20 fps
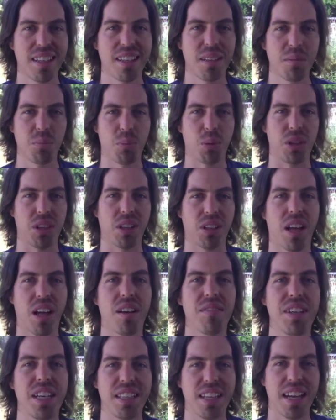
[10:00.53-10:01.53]
put the love
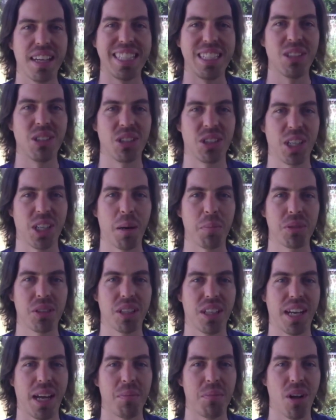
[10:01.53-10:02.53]
in that heals it up, so
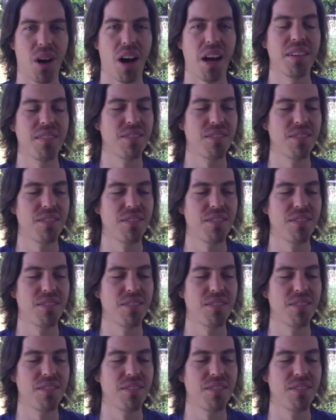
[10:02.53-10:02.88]
that I'm not